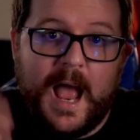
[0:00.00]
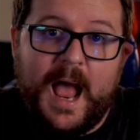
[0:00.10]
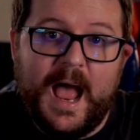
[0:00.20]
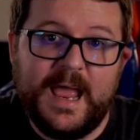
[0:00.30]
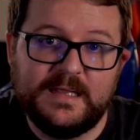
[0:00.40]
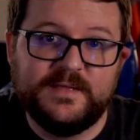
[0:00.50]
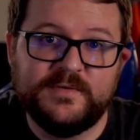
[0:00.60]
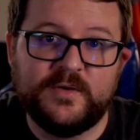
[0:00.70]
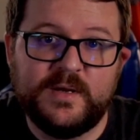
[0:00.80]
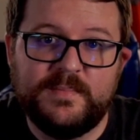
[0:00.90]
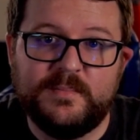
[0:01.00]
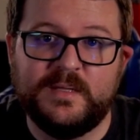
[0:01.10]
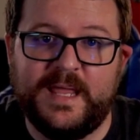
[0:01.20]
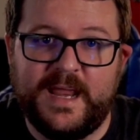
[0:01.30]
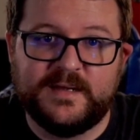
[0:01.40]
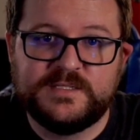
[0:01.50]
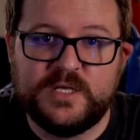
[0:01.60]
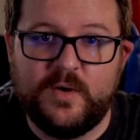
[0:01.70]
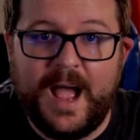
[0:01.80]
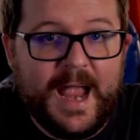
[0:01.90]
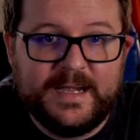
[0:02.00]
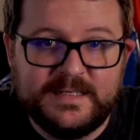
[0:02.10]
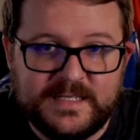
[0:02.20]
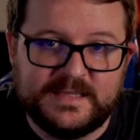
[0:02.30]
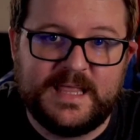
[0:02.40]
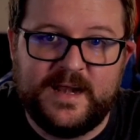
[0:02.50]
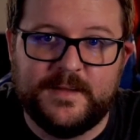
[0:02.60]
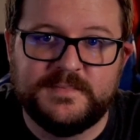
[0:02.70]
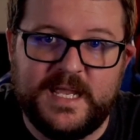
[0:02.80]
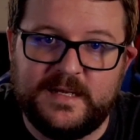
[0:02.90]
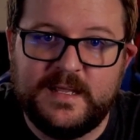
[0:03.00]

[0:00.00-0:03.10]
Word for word: I live in Green Bubble Land, so I didn't get that update